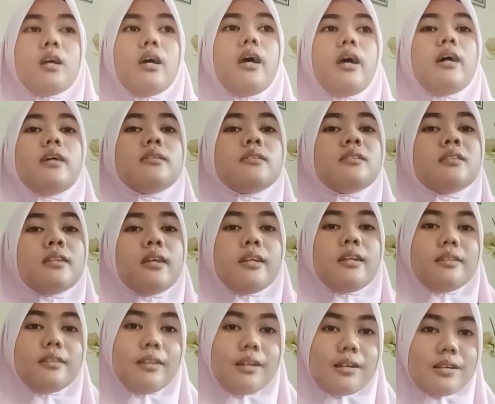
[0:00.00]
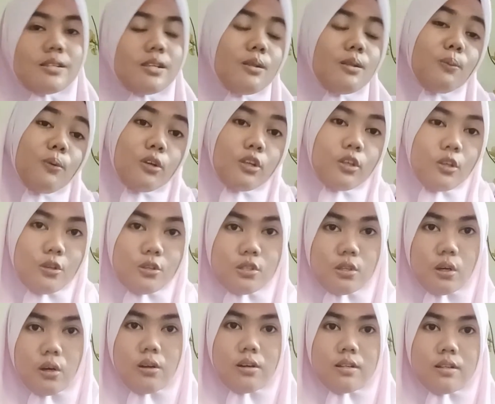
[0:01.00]
and it doesn't focus
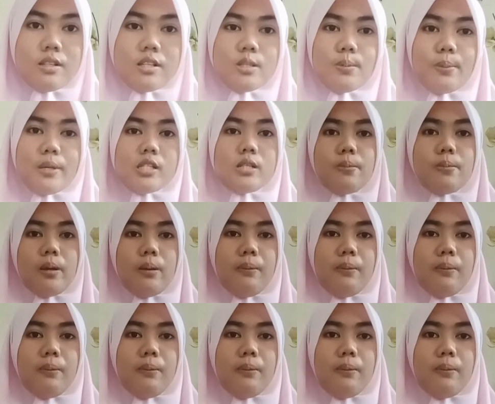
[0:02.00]
on specific